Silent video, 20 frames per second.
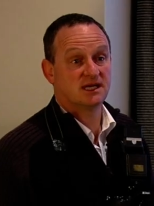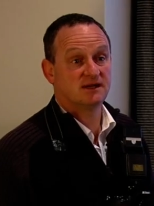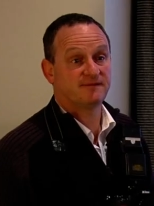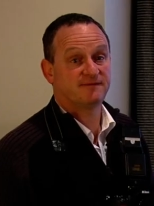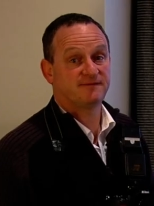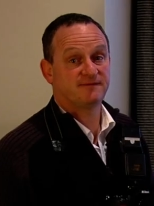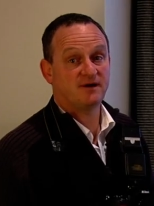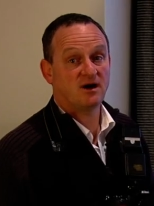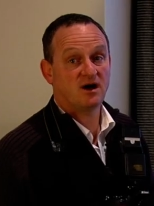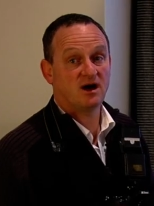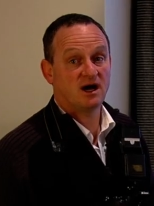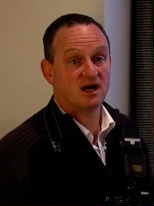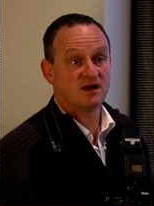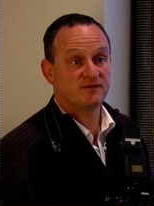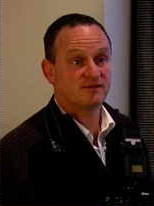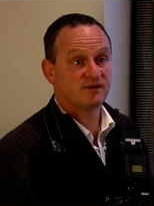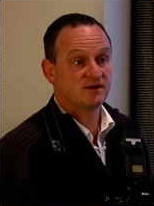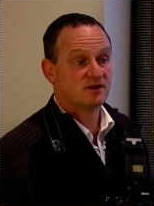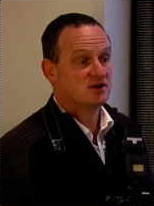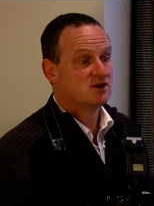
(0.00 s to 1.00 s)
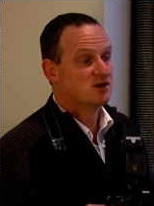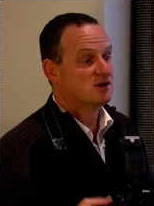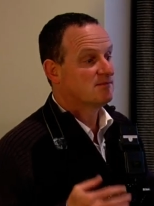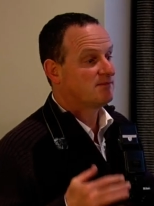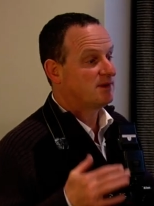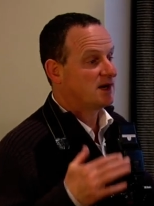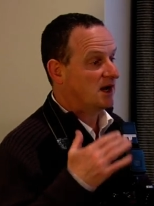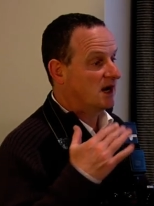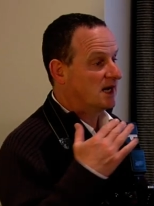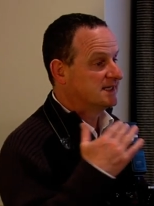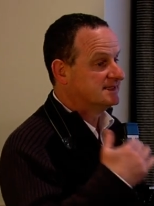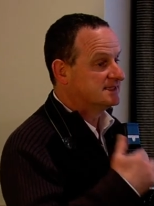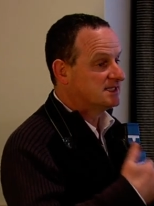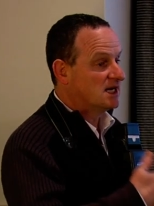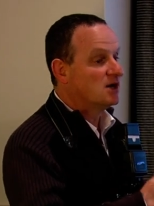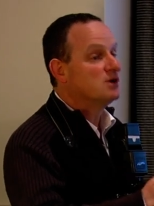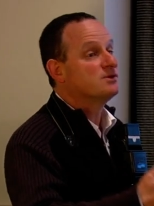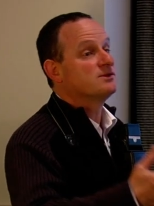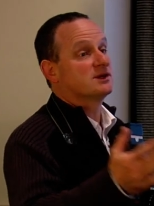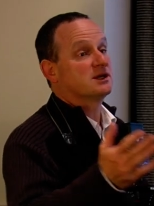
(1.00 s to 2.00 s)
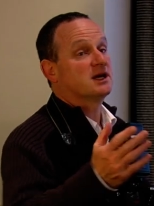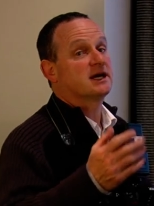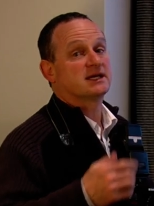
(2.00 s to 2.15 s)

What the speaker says: f5, but I know that